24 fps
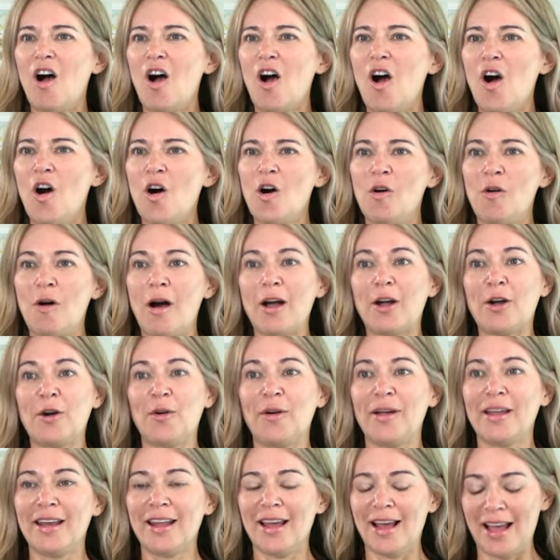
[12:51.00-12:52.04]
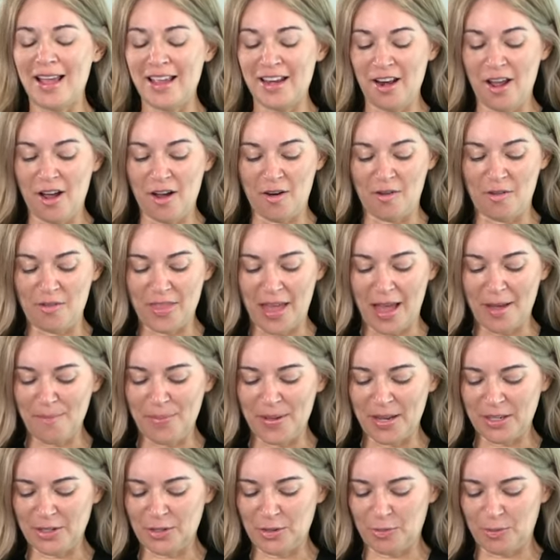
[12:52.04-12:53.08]
oh, Corinna, I know. That
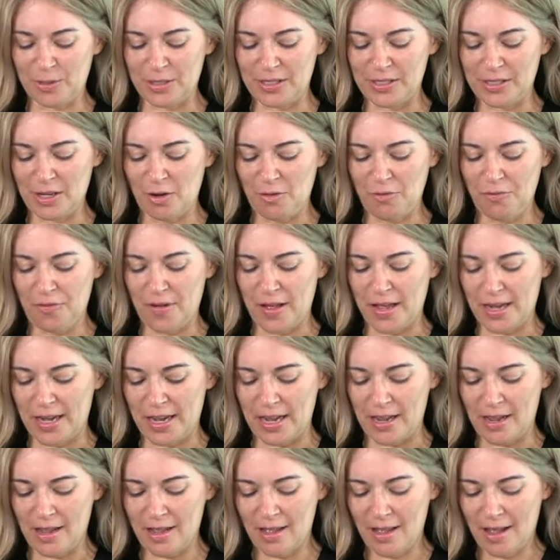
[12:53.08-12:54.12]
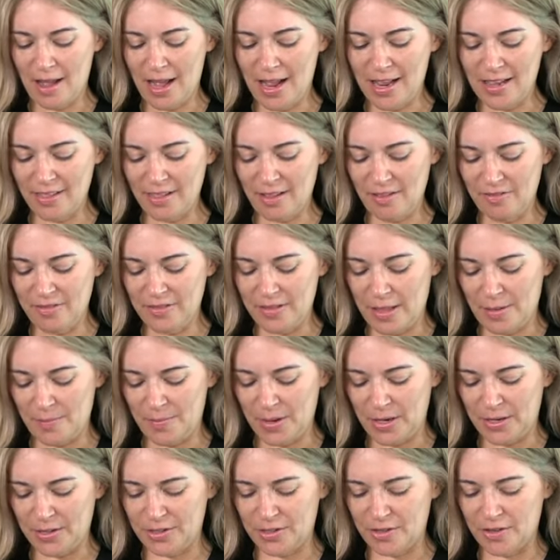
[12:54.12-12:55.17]
picture was so funny. I loved that
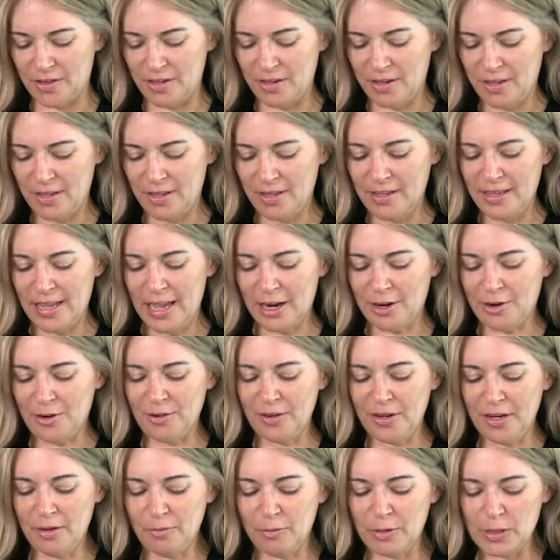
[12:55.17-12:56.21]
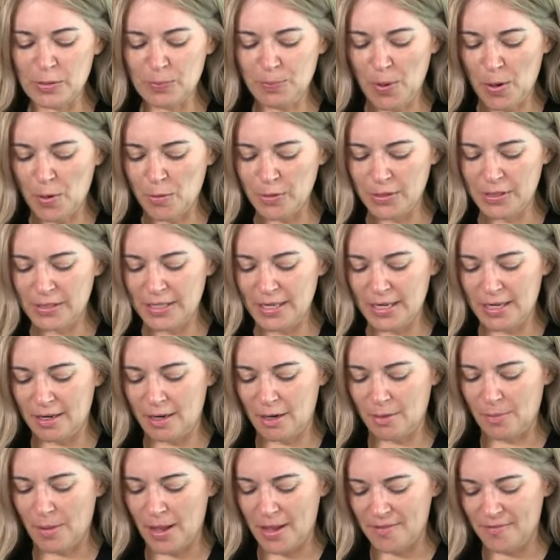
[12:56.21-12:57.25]
picture. Yeah, Corinna was posting
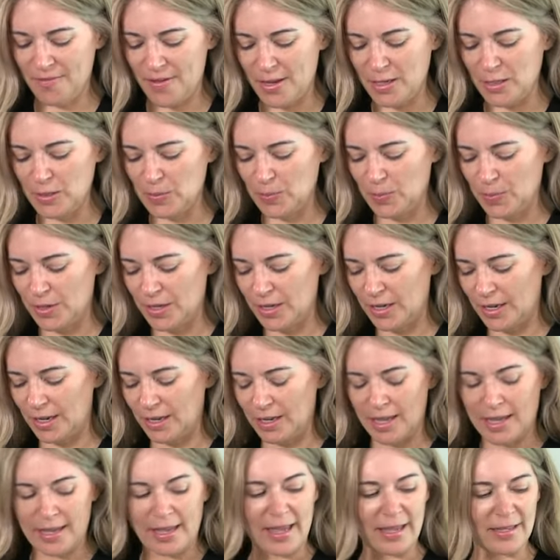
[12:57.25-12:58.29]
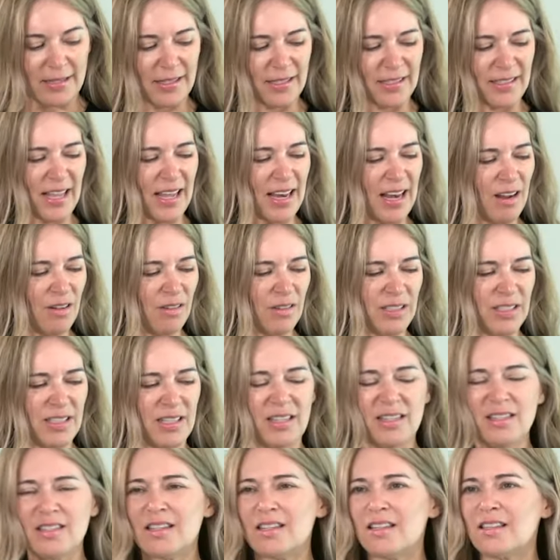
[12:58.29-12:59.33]
on my Facebook. I guess is that how it
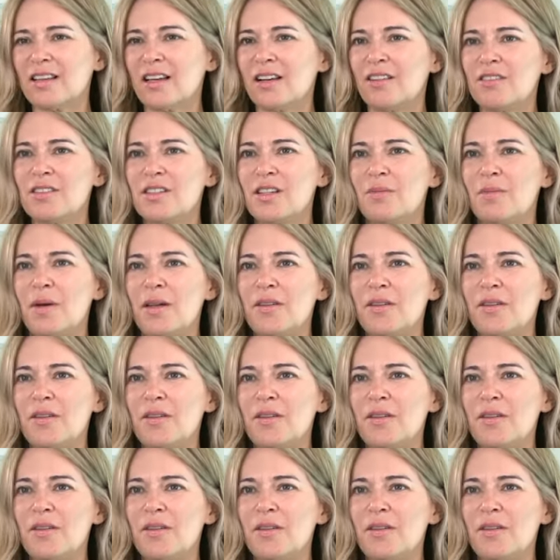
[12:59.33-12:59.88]
does? It goes on